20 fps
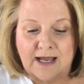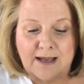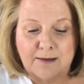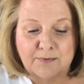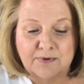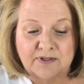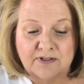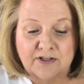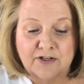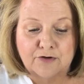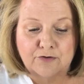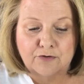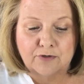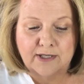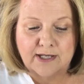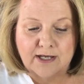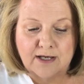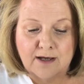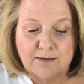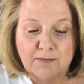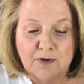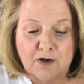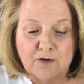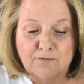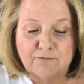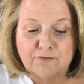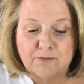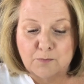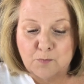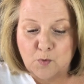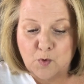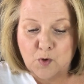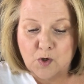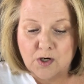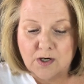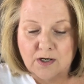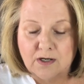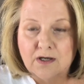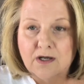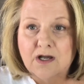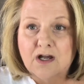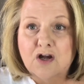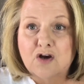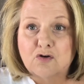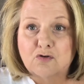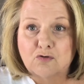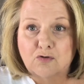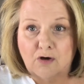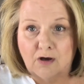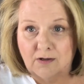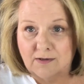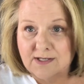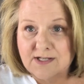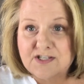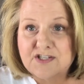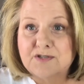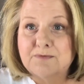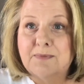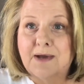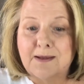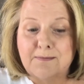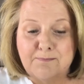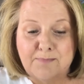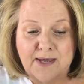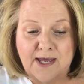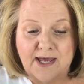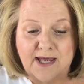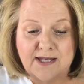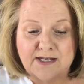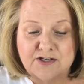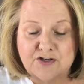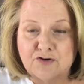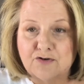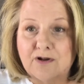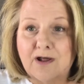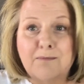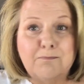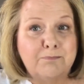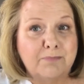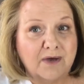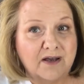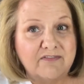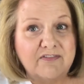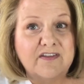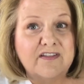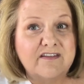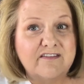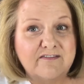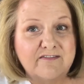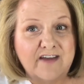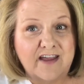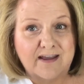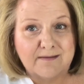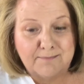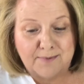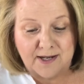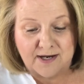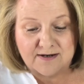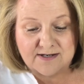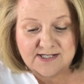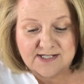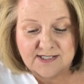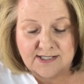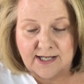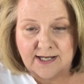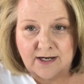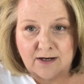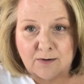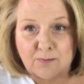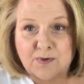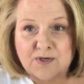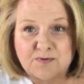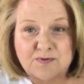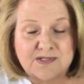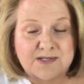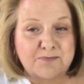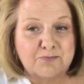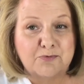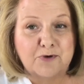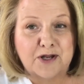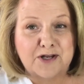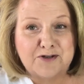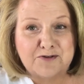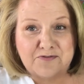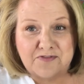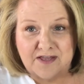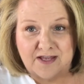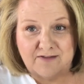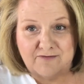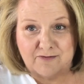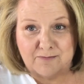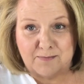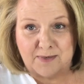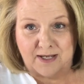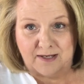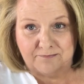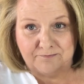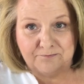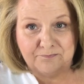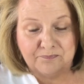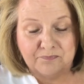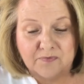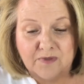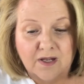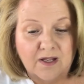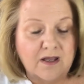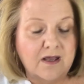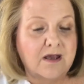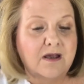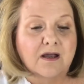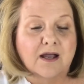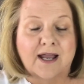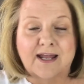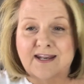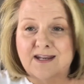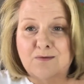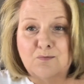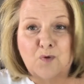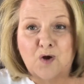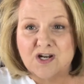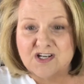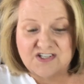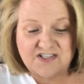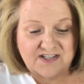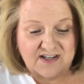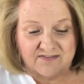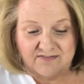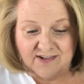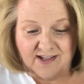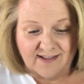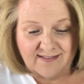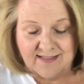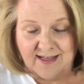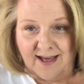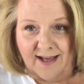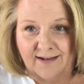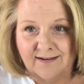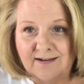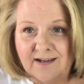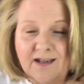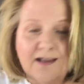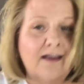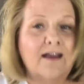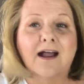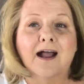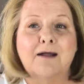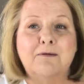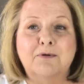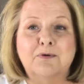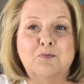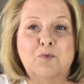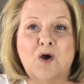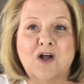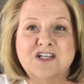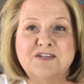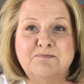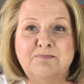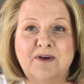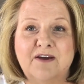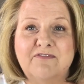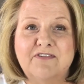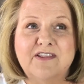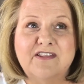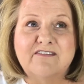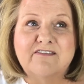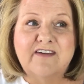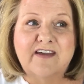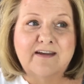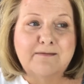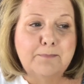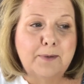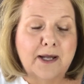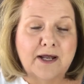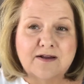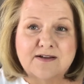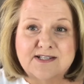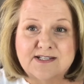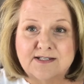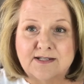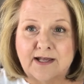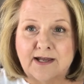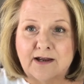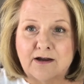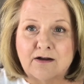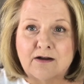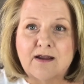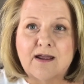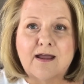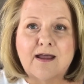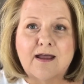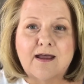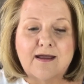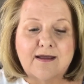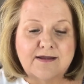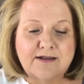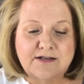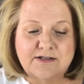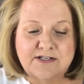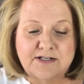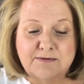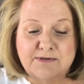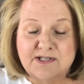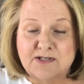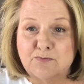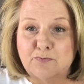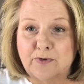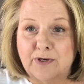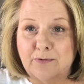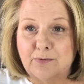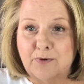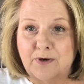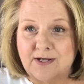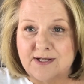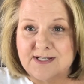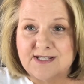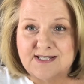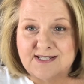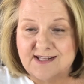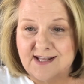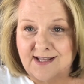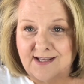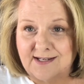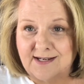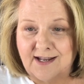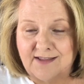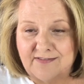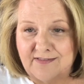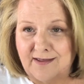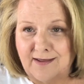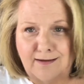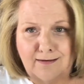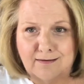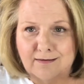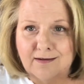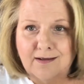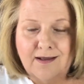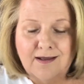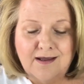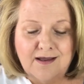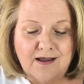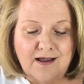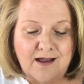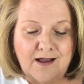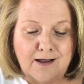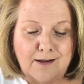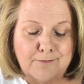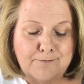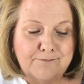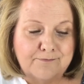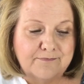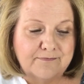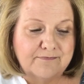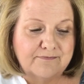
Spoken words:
I would literally come home from work, crawl into my bed, turn on Buffy the Vampire Slayer, which was a brand new thing for me. I didn't watch stuff like that. I would watch Buffy the Vampire Slayer. She was in reruns then, I think. I